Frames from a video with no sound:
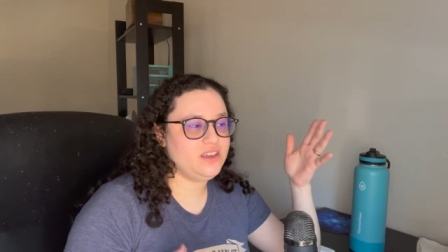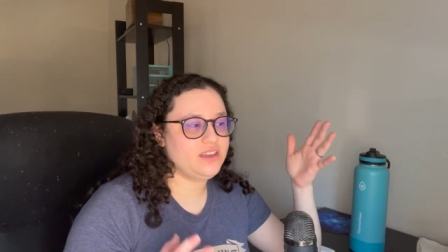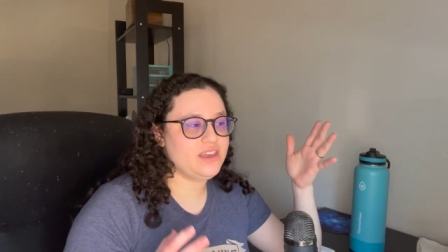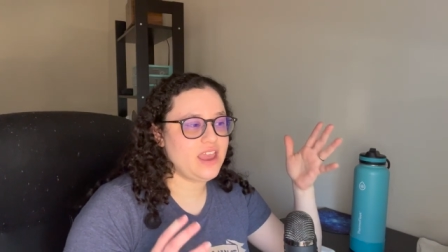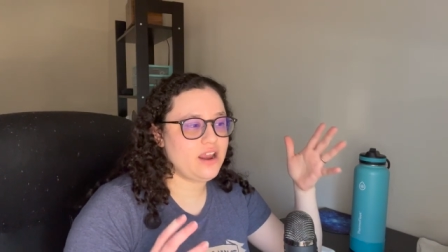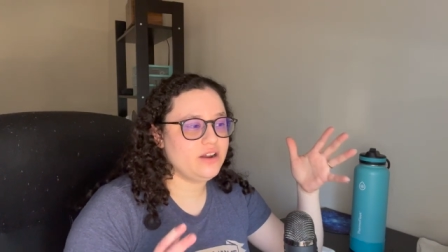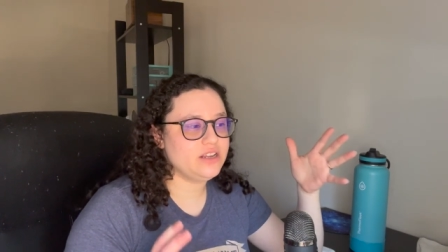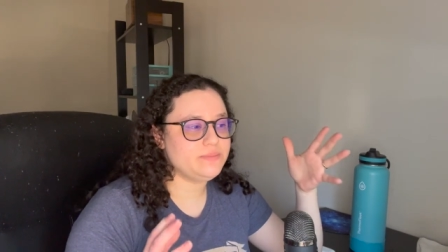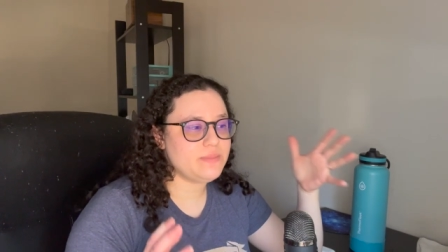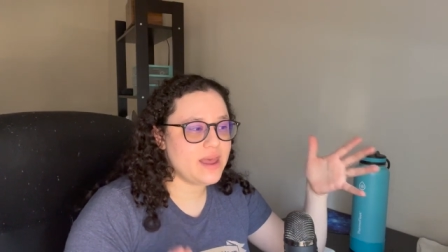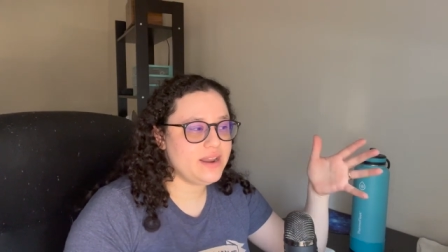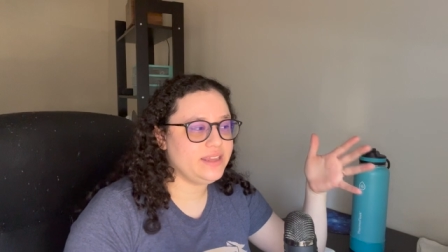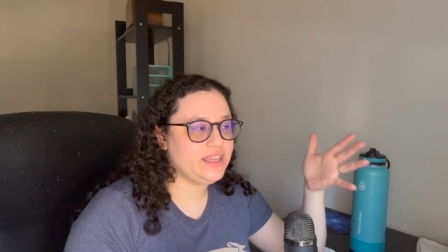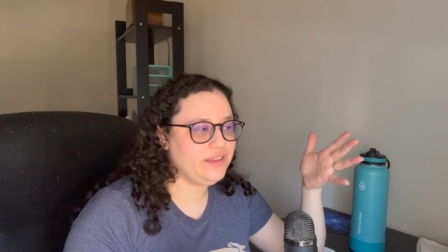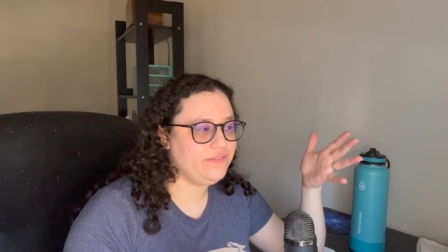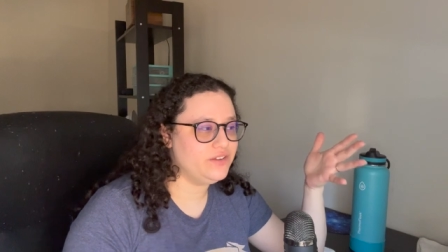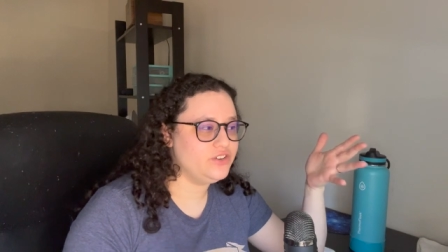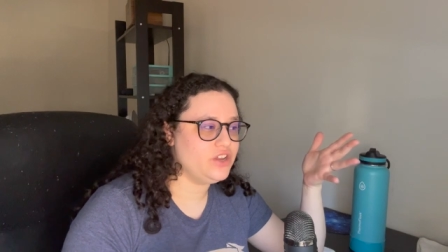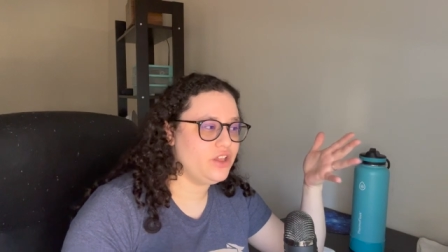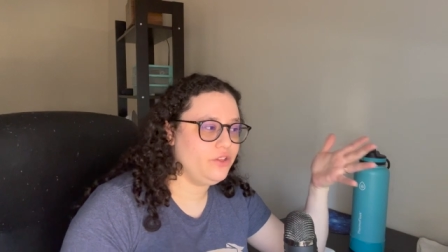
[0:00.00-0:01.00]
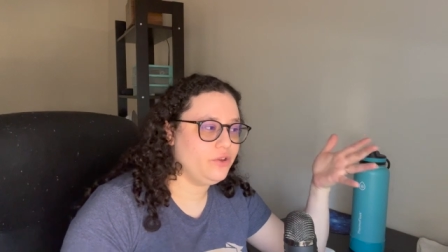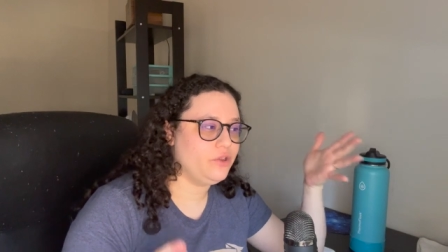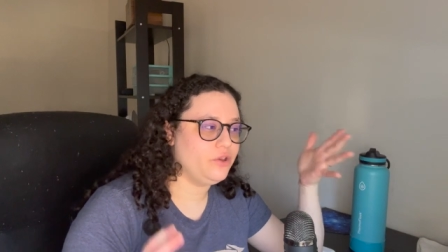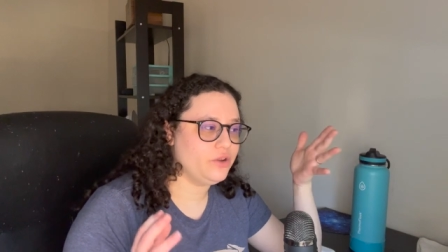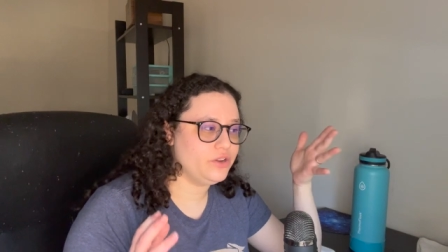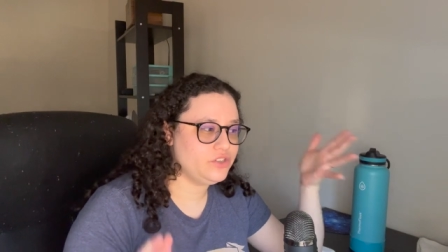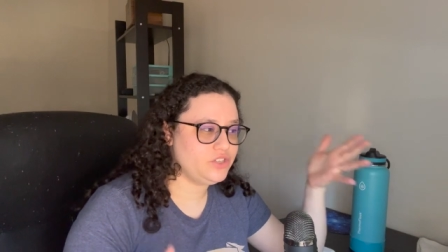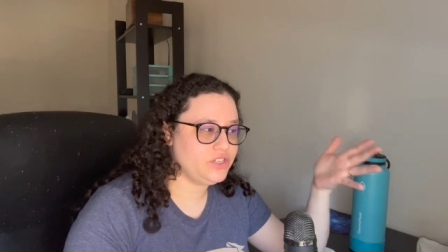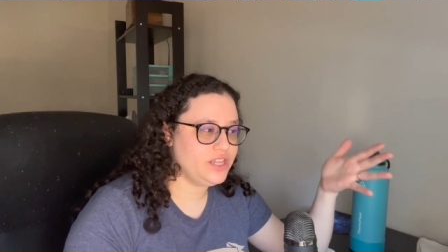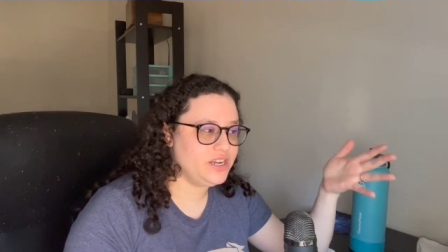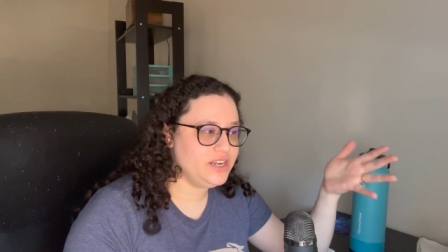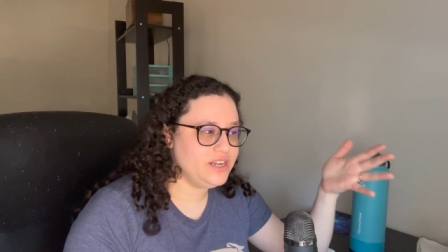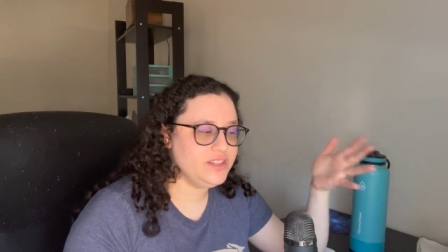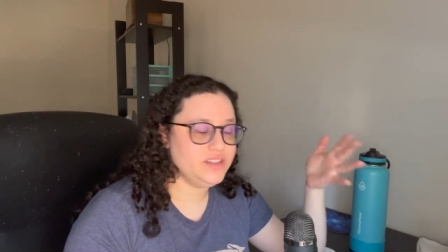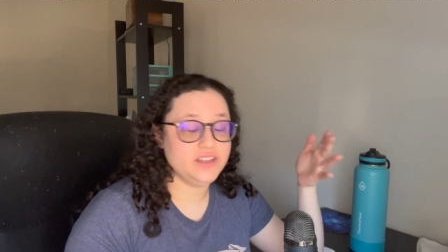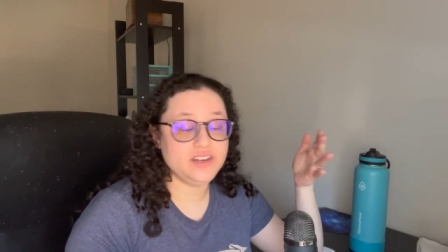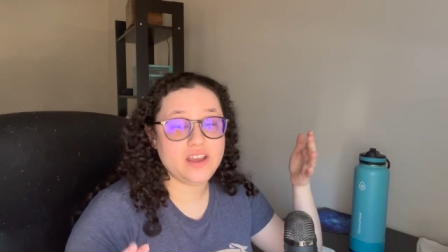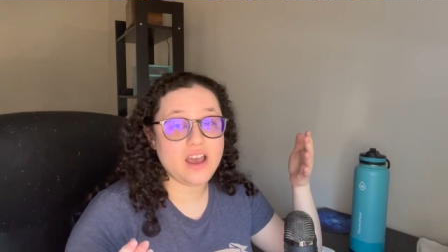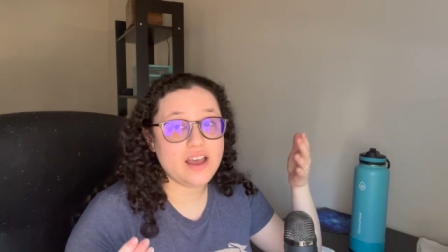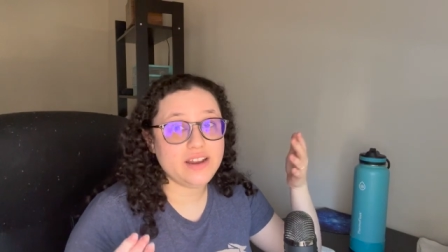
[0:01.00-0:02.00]
charismatic evangelical Christianity
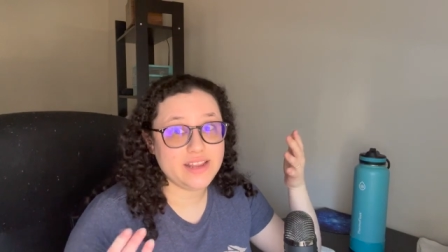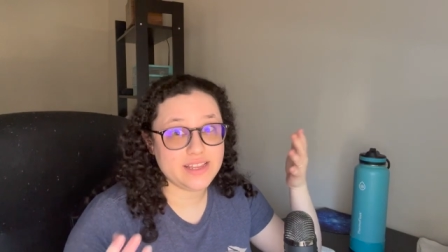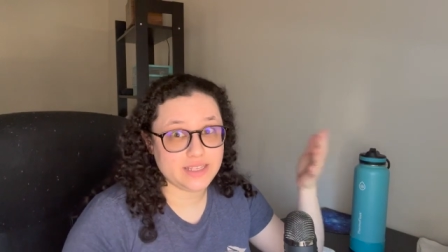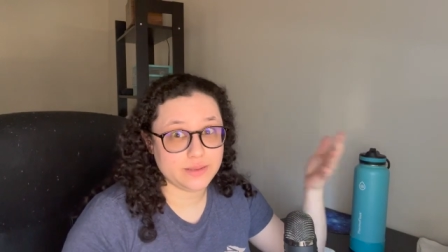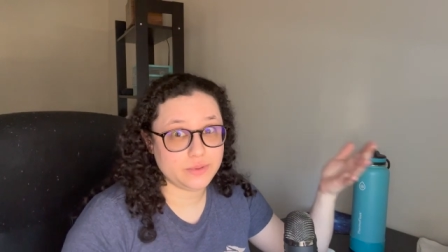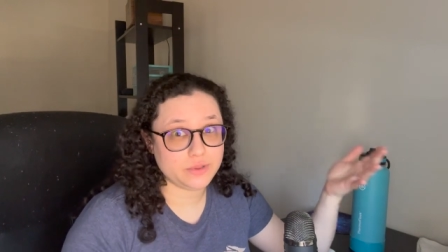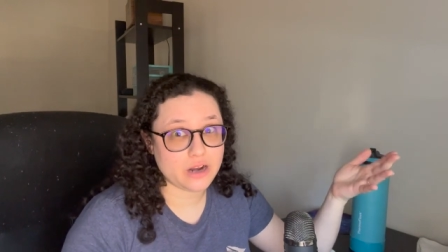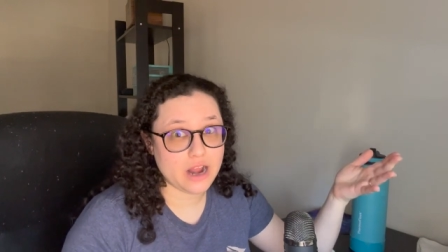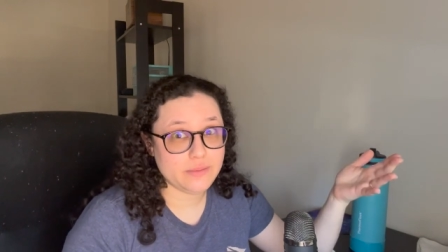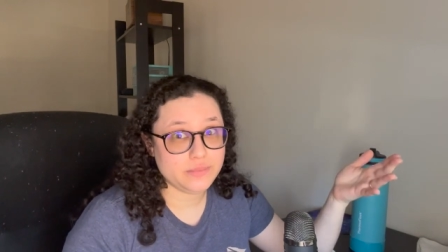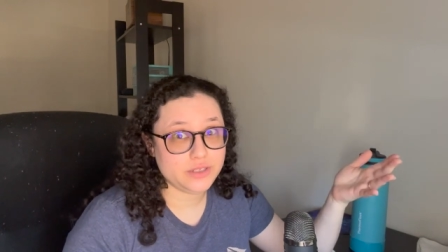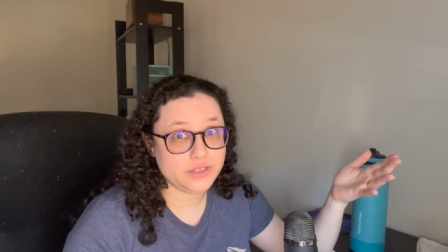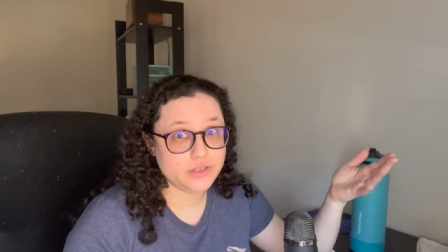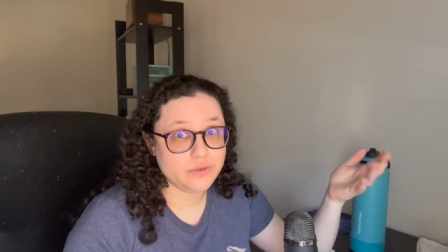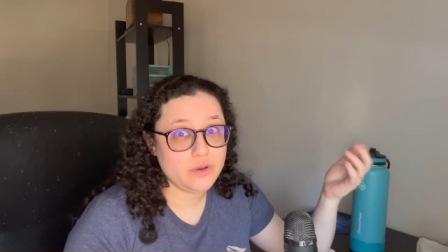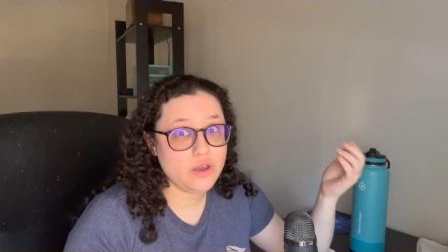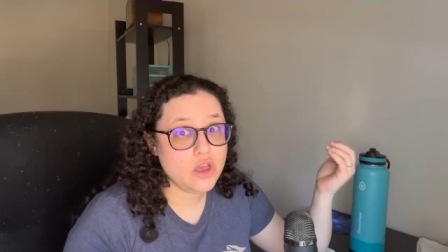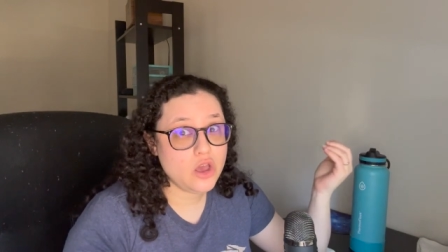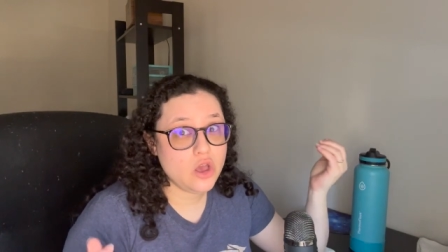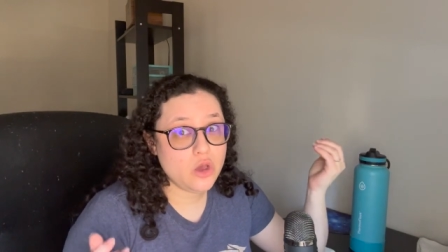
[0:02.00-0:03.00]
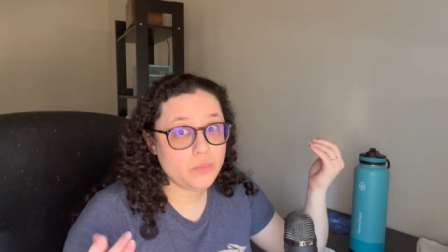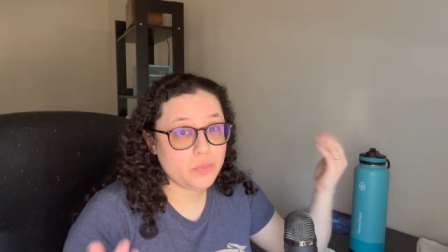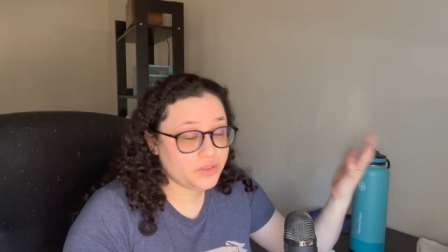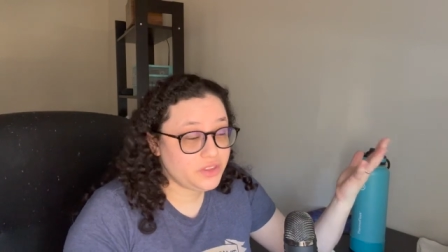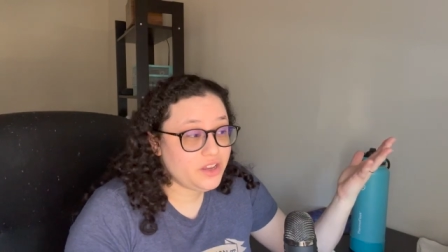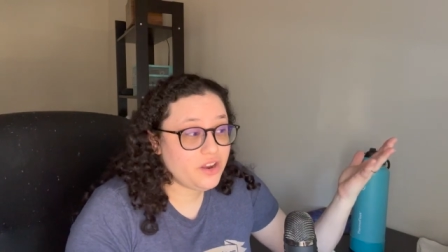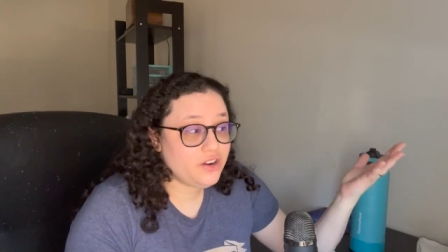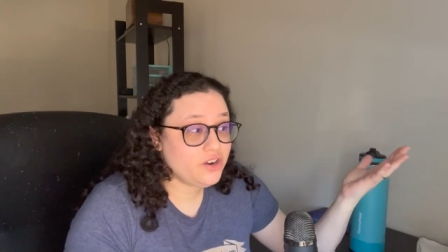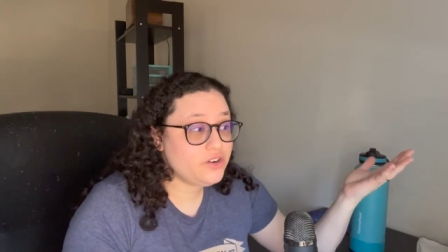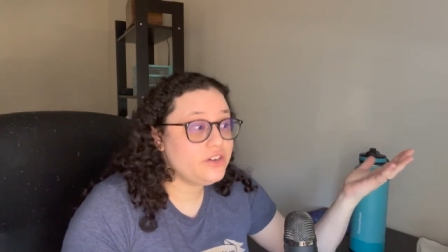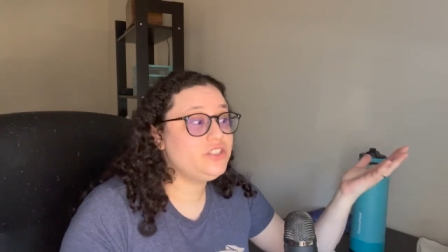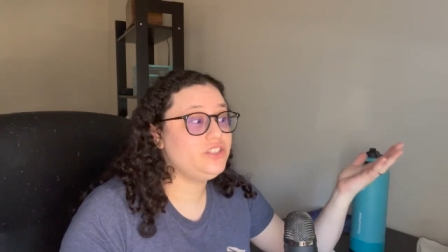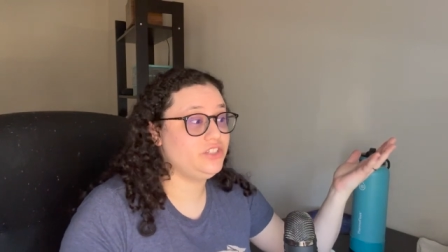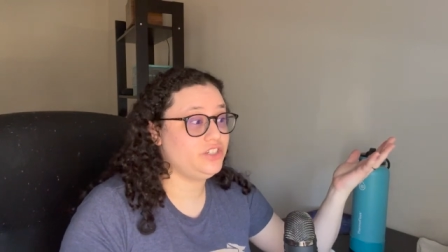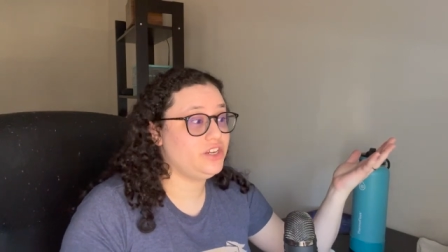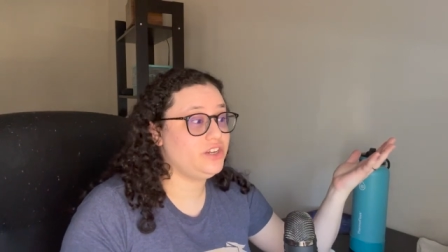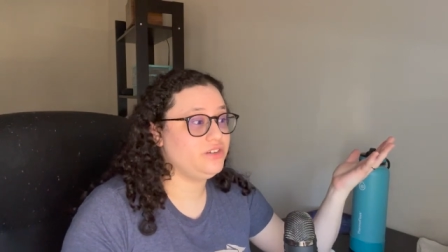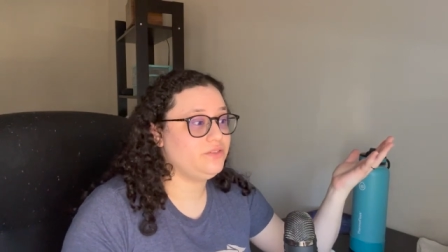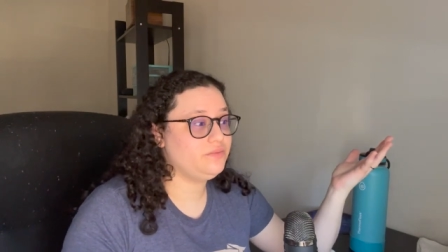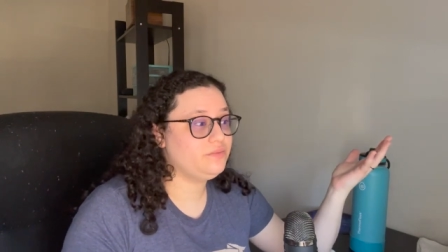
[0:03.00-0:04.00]
that Kanye subscribes to, but they are Christian.